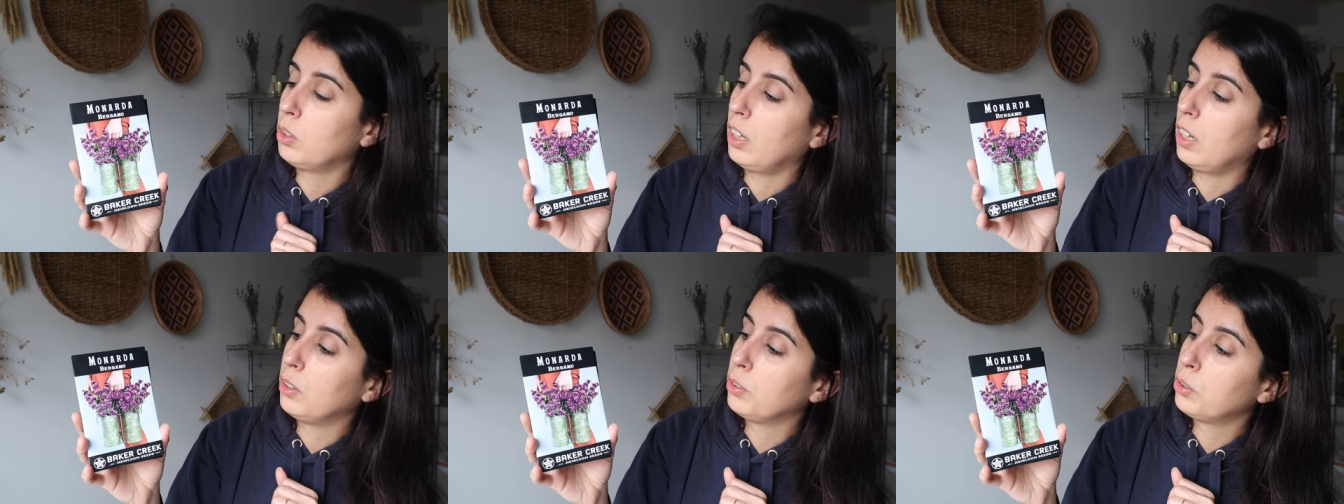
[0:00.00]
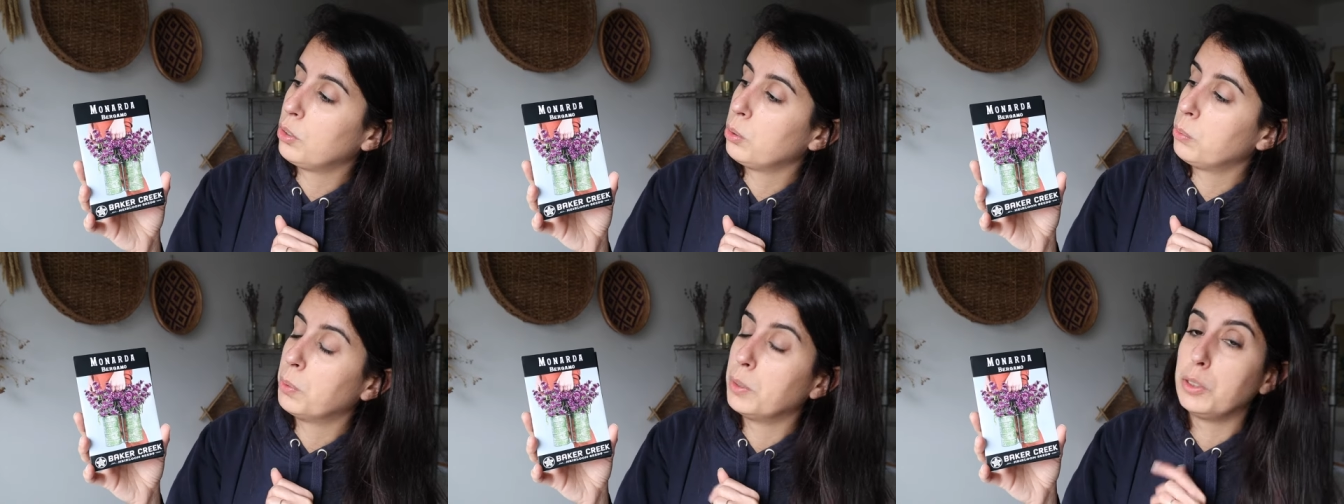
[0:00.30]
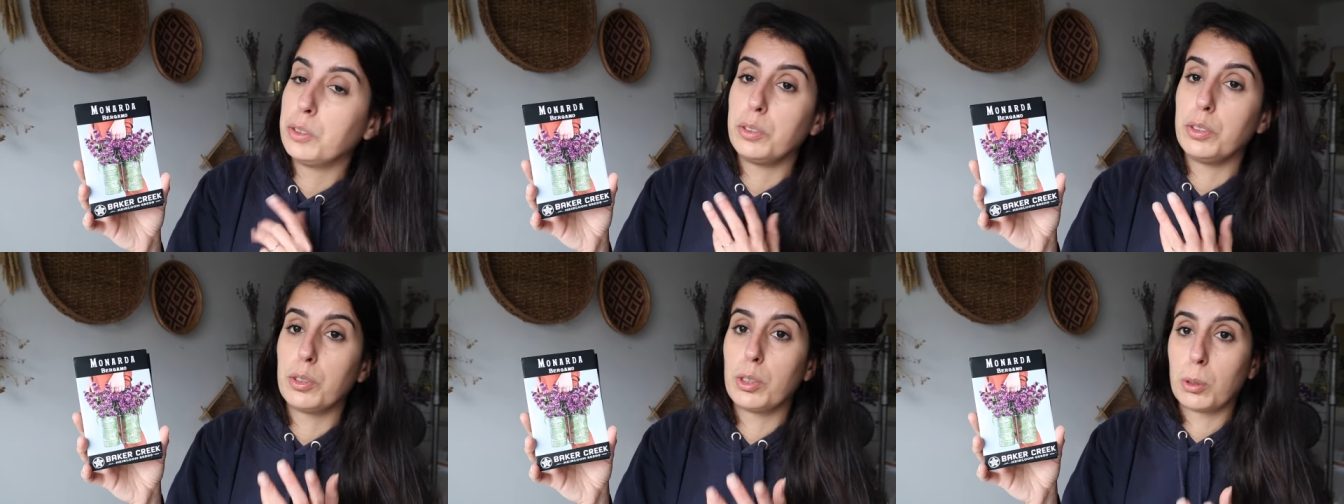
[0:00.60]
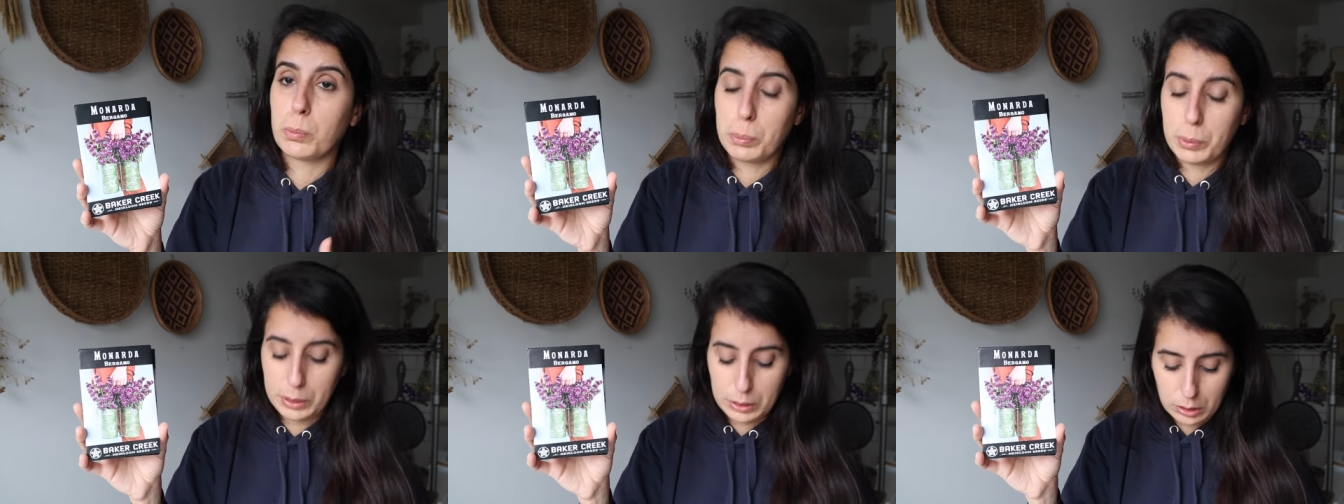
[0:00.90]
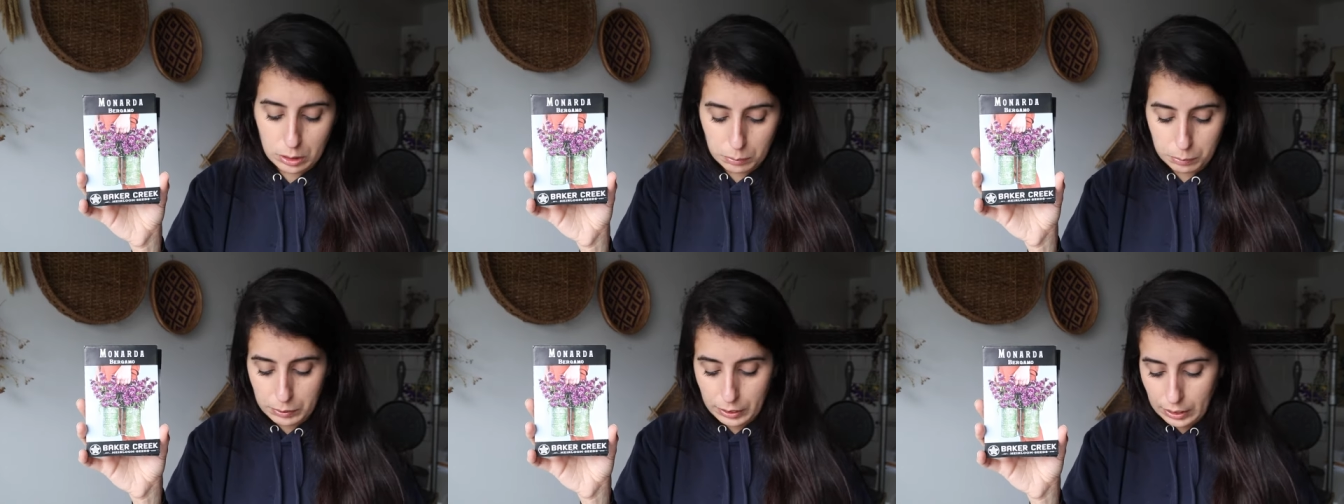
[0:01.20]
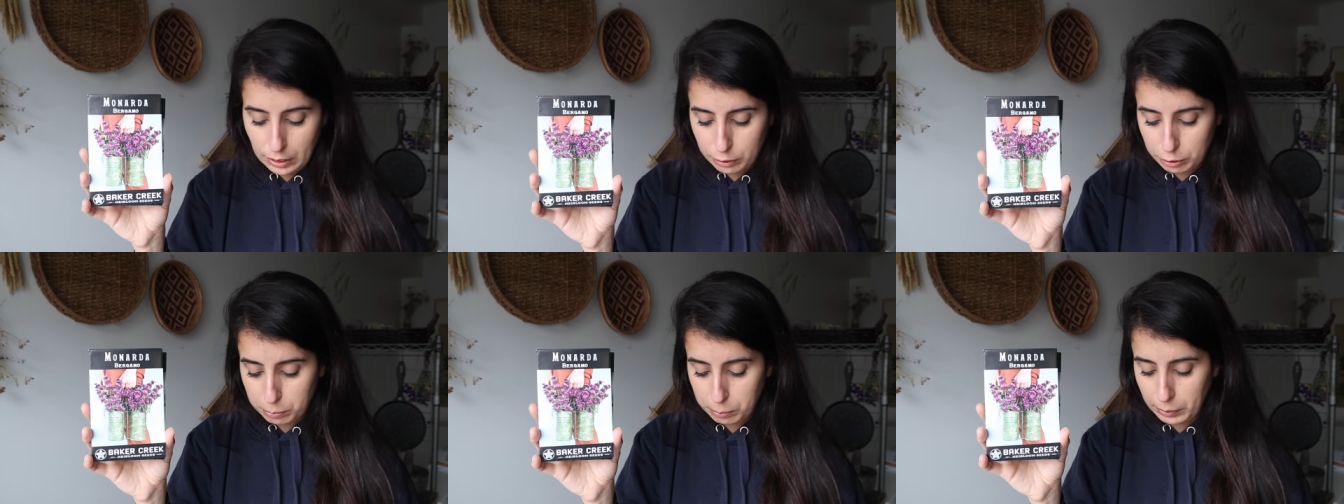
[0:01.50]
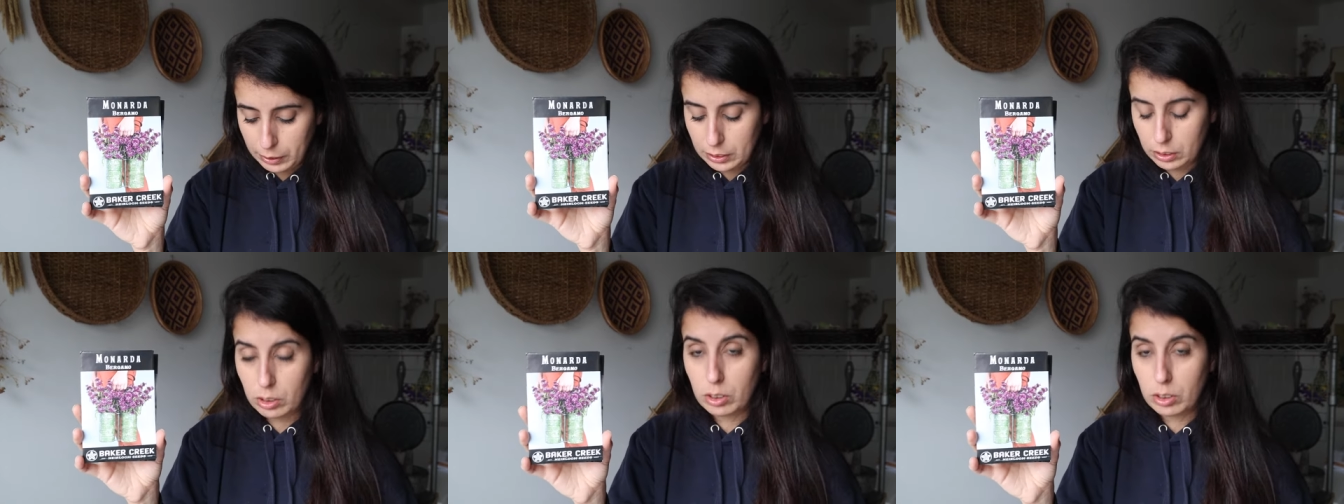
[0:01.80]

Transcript: also want to incorporate some native plants.